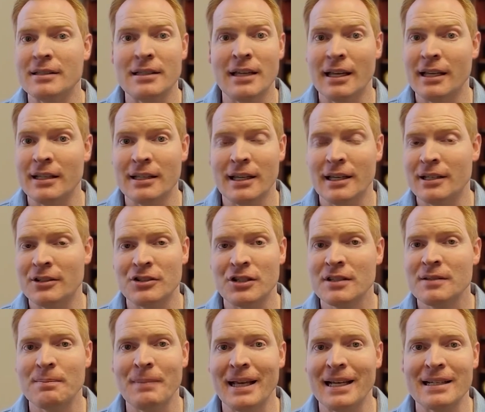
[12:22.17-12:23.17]
It
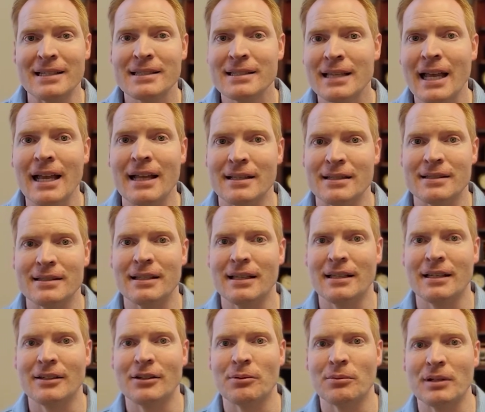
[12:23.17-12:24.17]
just makes sense
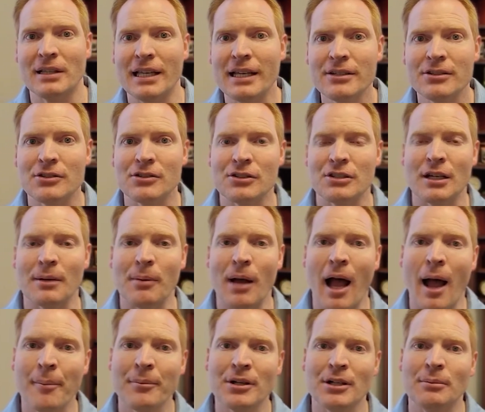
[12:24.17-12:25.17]
that in the relationship,
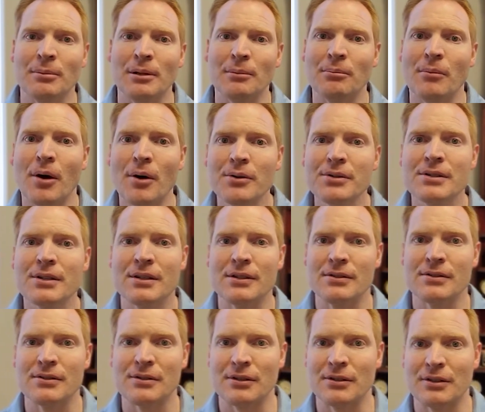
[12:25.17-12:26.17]
I'm going to be most
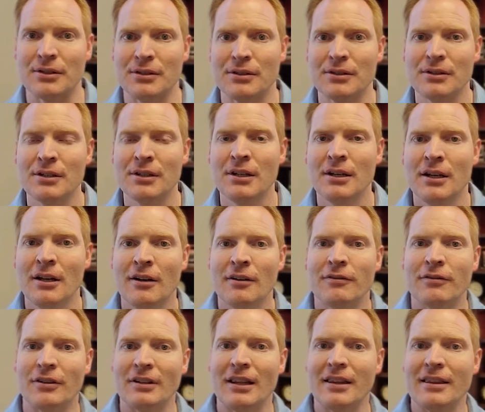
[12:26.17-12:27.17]
concerned
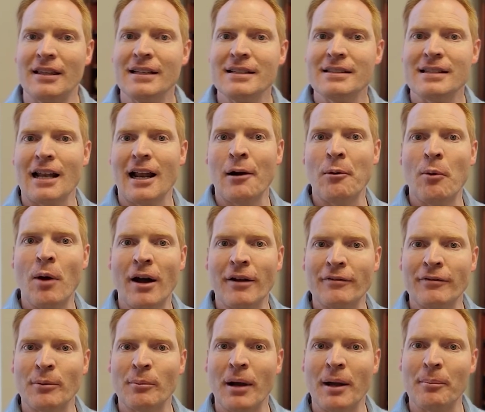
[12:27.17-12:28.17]
for the things that I want
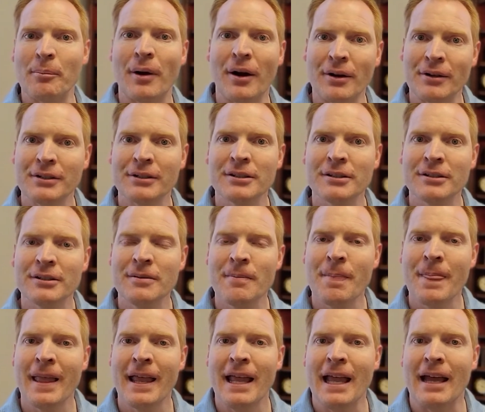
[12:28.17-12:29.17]
from my partner.
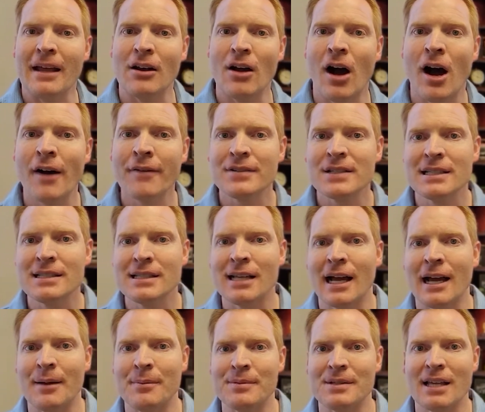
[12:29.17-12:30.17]
And
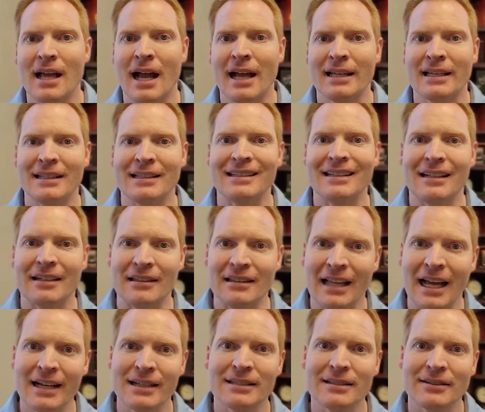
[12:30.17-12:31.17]
oftentimes I can
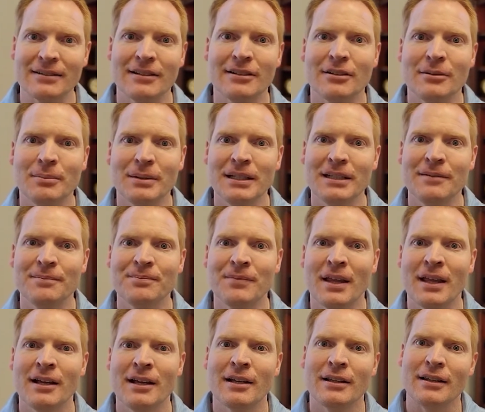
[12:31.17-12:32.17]
neglect a little bit
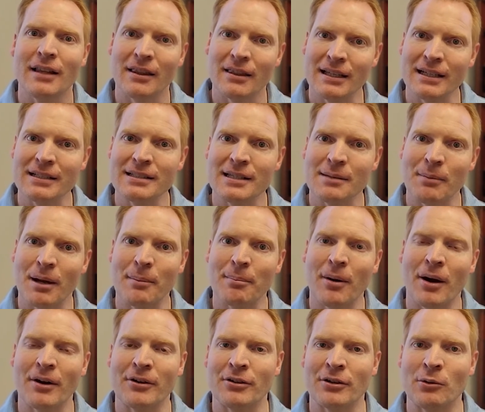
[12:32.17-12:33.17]
the things that my
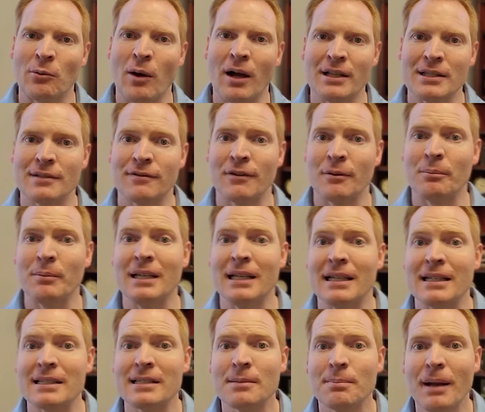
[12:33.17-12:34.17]
partner wants from me,
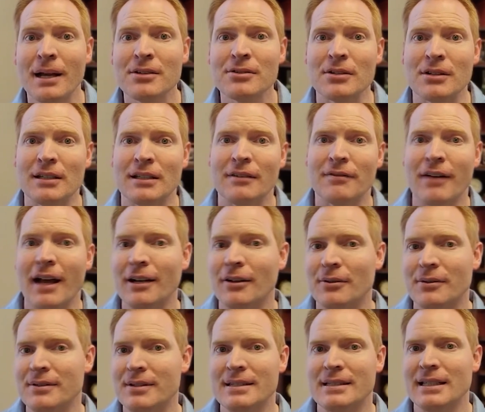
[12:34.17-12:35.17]
especially if I
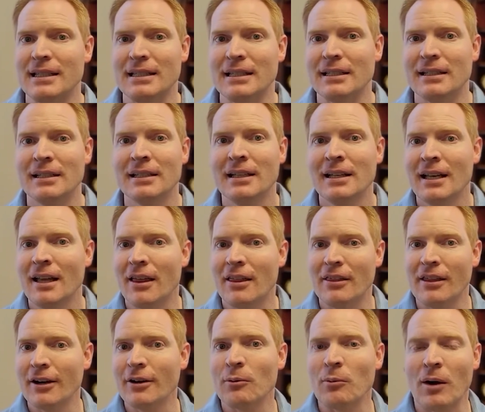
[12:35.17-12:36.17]
don't see
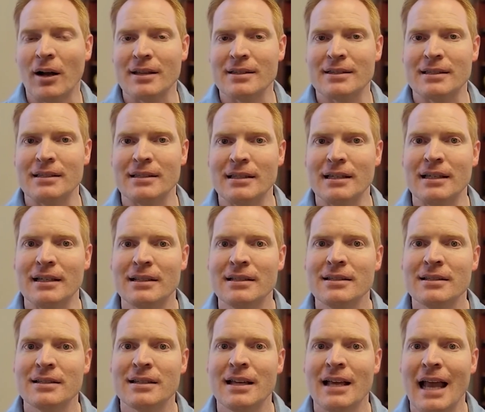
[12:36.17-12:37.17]
their wants and
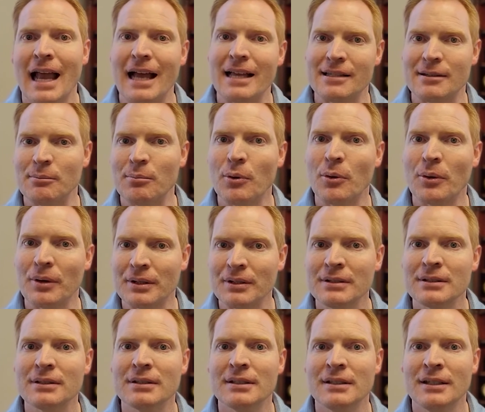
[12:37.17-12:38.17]
needs as
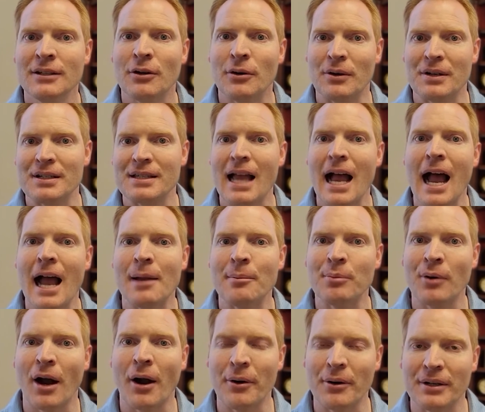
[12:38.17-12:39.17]
important or as high
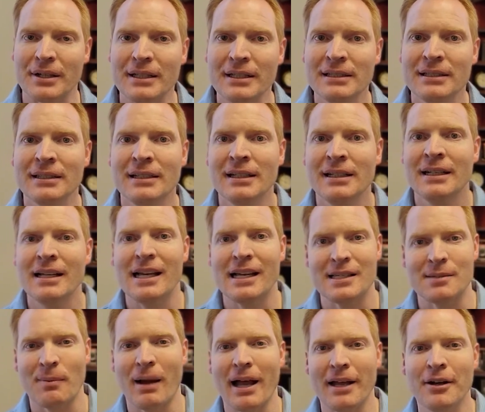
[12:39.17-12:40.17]
priority
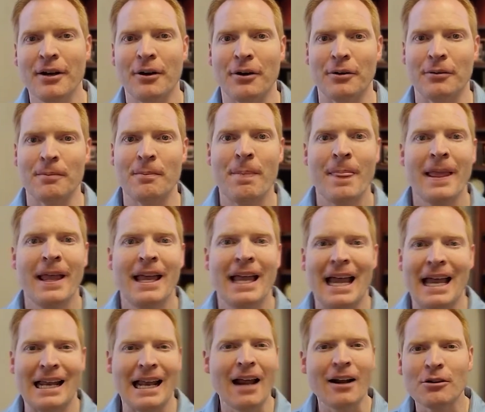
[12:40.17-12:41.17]
as my own.
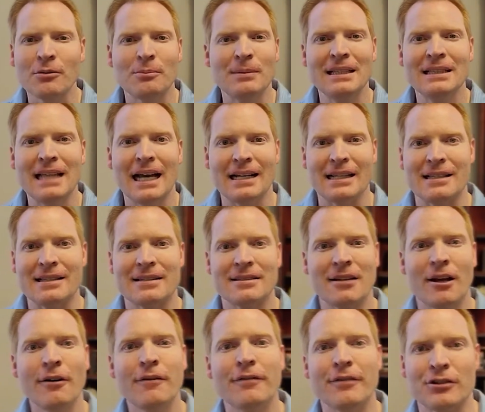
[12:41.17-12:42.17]
And I don't mean that in
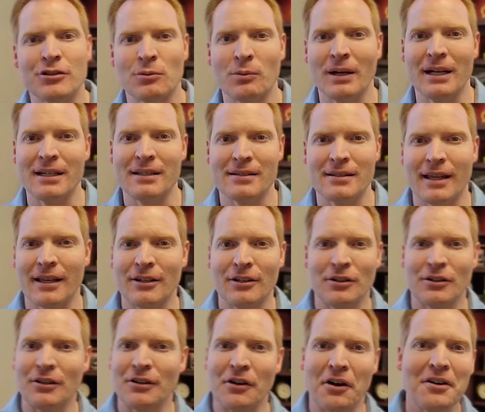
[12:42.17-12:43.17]
selfish ways, like
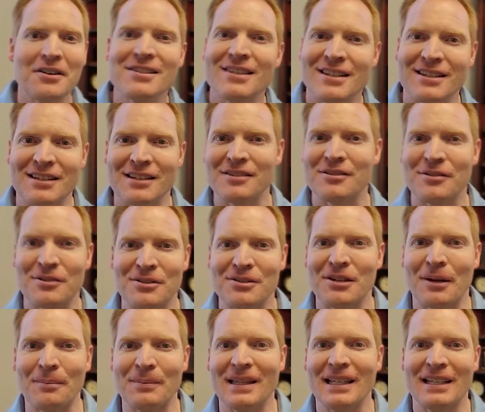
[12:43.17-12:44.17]
you're a narcissist or
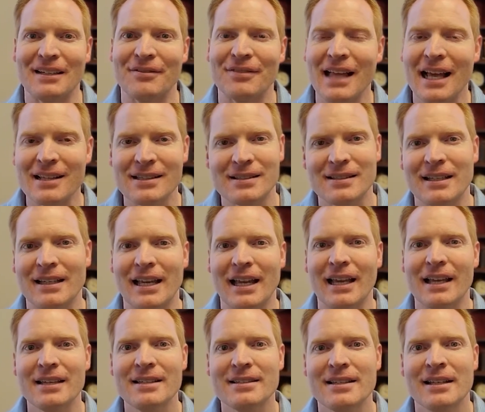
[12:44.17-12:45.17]
something, if that's the
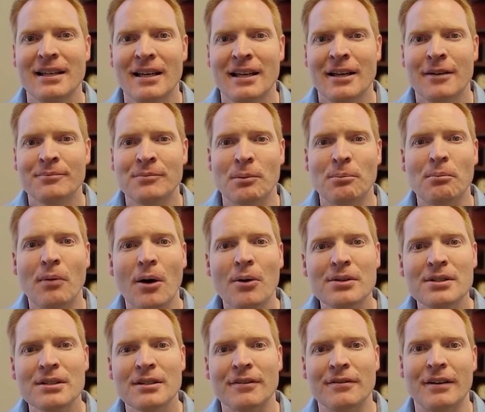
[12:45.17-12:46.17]
case.
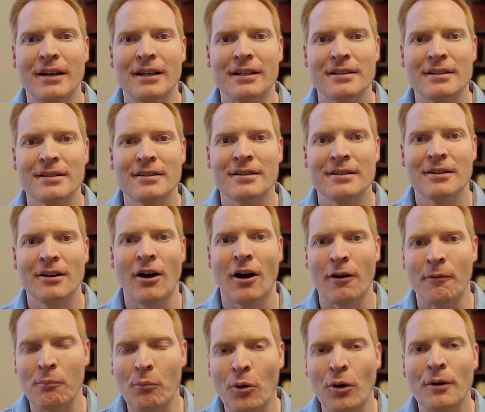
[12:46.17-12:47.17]
Most of us are
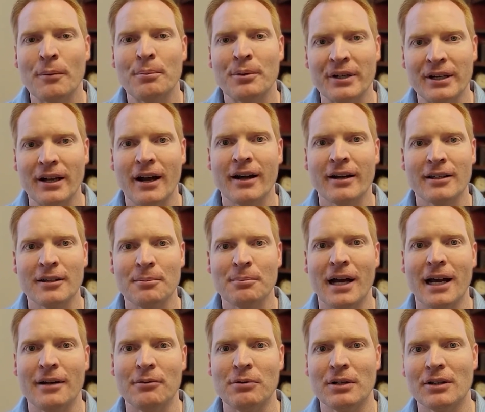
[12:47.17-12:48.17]
more
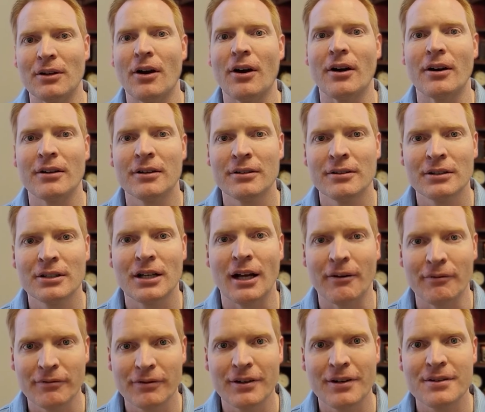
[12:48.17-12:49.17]
preoccupied with our
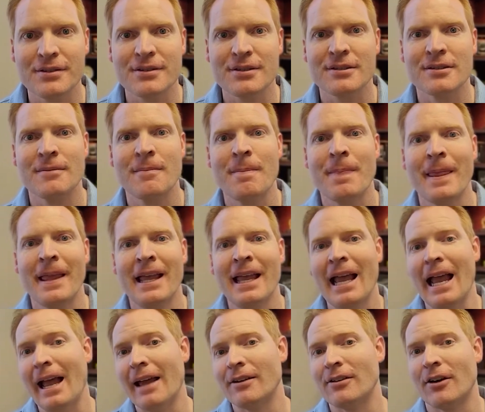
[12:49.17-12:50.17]
comforts
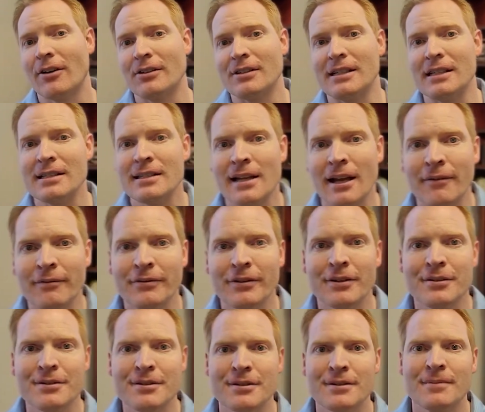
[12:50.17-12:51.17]
and our
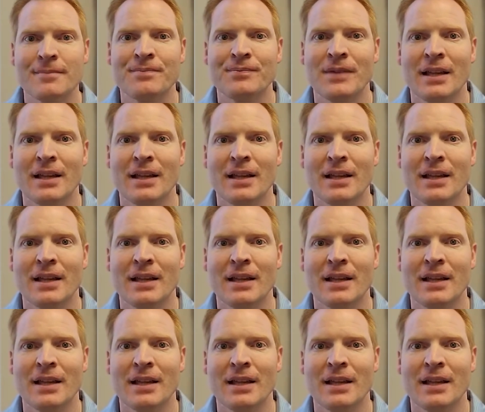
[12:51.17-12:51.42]
discomforts